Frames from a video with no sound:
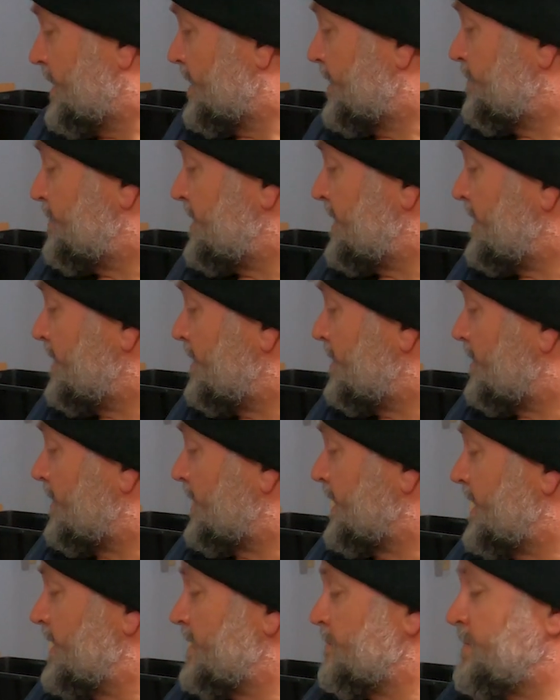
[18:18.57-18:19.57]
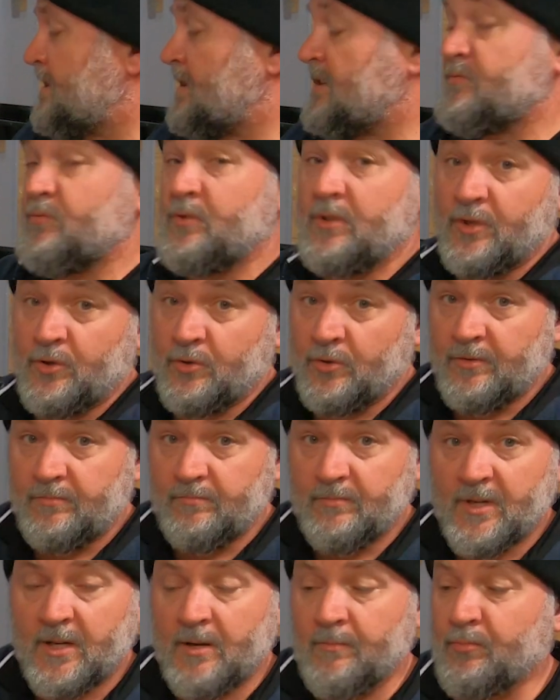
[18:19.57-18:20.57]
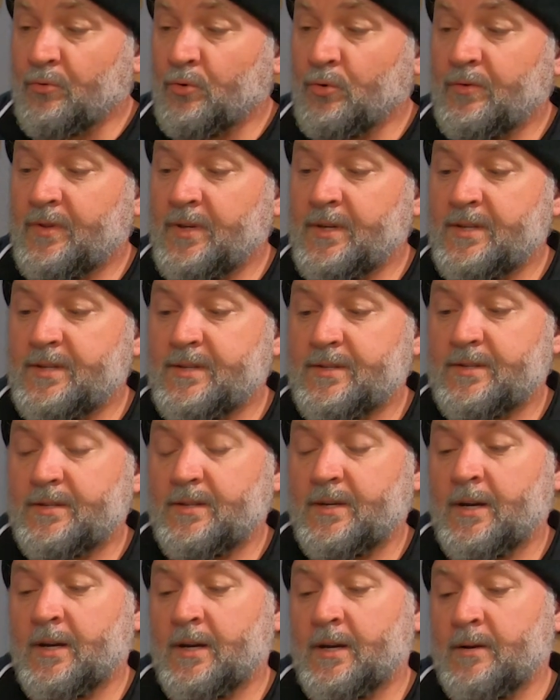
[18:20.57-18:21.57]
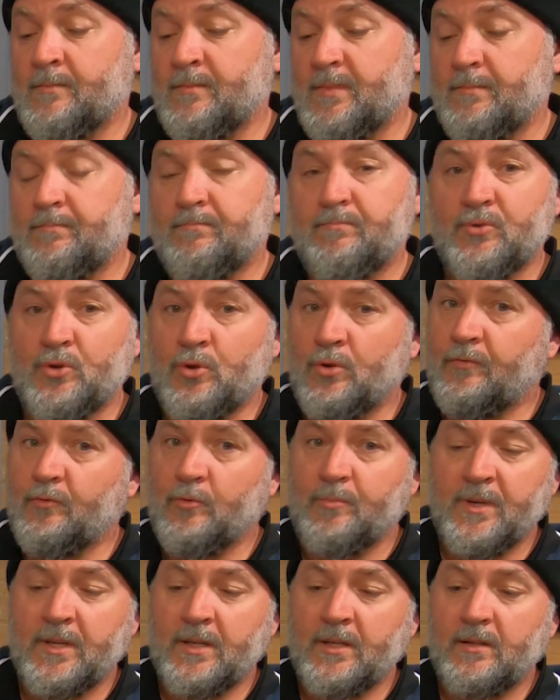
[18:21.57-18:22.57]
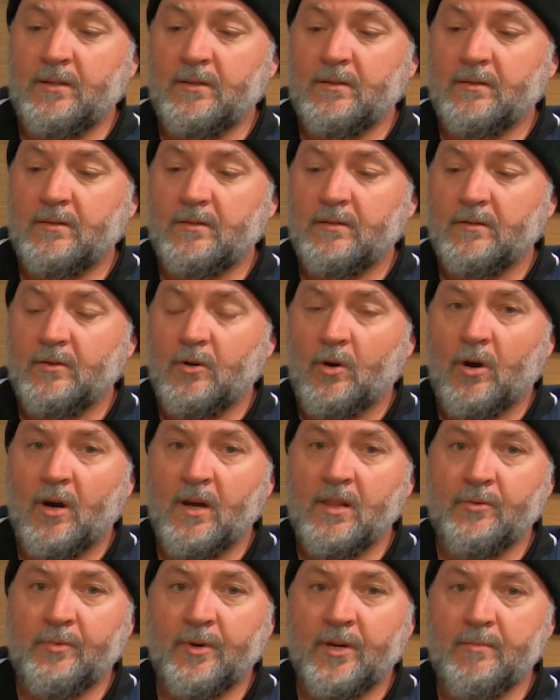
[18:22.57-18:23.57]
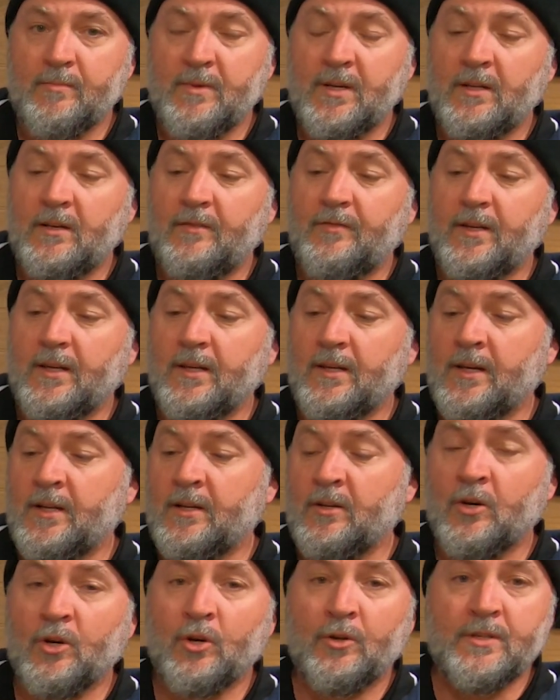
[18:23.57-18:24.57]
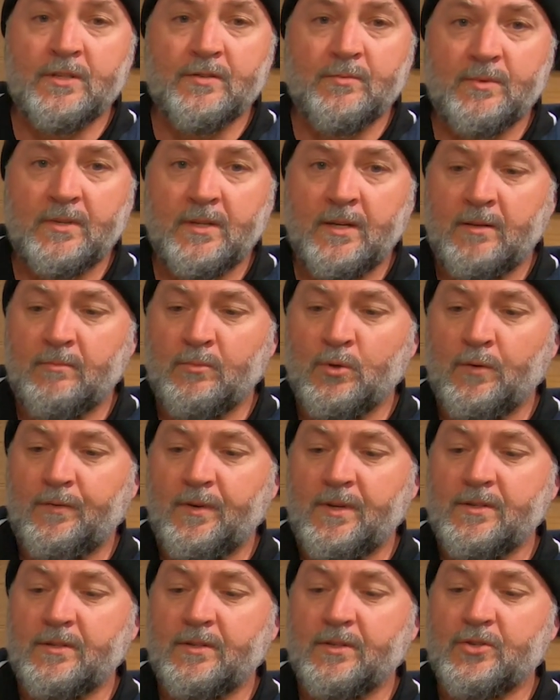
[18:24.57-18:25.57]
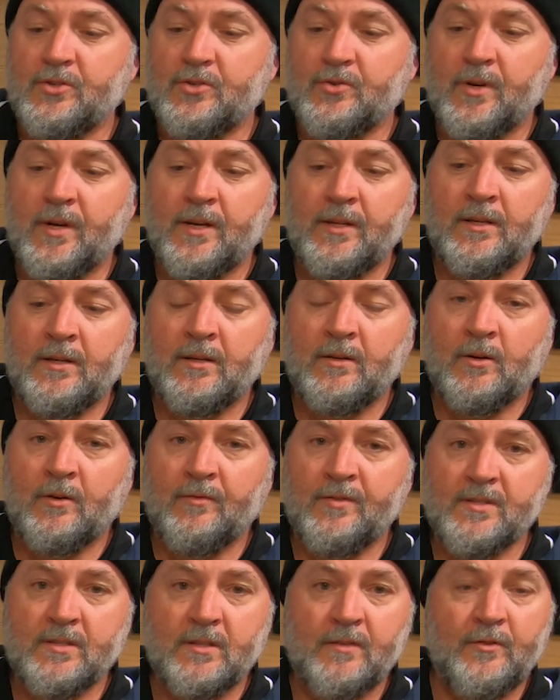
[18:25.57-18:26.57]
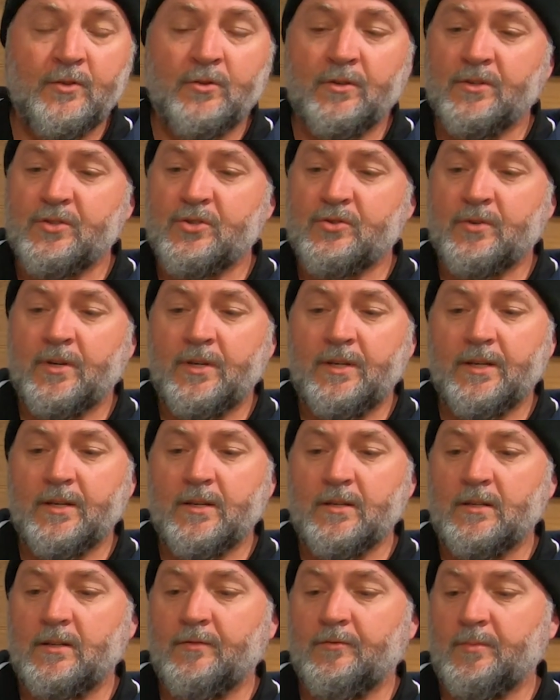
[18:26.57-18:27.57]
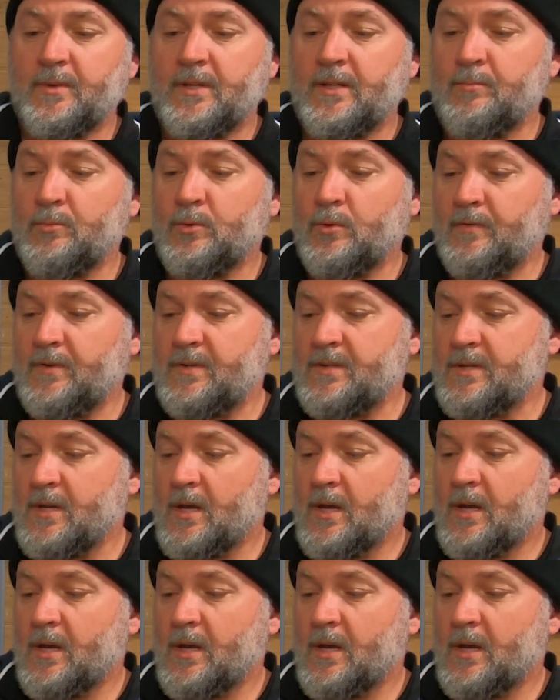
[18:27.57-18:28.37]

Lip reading: The beer is really good. Gonna brew this. Beautiful beer, highly recommended if you can get it. I got this from Dan Murphy's in Australia. Obviously, if you're not in Australia, you can't get it from Dan Murphy's.